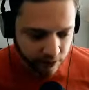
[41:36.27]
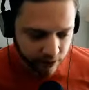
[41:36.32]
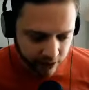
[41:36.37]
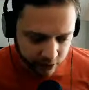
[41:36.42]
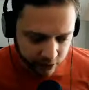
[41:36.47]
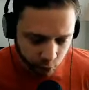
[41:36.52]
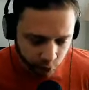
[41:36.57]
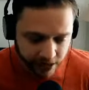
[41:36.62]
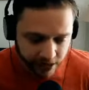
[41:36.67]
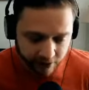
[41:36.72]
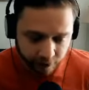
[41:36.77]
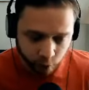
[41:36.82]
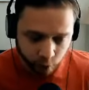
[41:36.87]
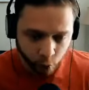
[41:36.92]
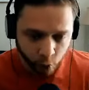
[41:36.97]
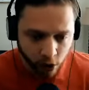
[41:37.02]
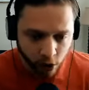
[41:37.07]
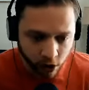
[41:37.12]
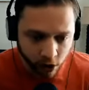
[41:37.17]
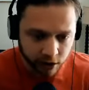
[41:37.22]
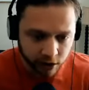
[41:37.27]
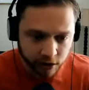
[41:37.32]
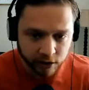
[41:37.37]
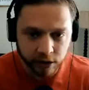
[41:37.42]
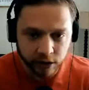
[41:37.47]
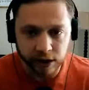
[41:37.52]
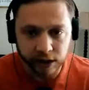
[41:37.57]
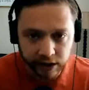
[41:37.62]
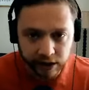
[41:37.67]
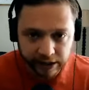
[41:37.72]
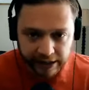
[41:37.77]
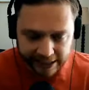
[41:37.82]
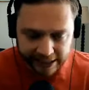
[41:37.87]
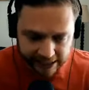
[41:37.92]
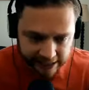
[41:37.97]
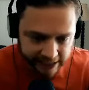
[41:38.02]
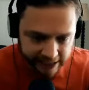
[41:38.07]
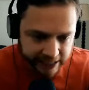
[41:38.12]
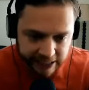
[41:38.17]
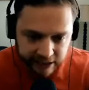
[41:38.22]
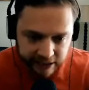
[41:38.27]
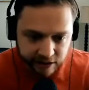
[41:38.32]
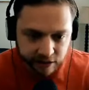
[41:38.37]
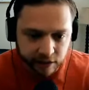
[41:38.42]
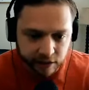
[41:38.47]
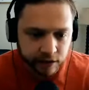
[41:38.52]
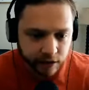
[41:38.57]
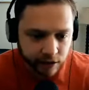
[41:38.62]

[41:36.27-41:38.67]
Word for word: is we have one in.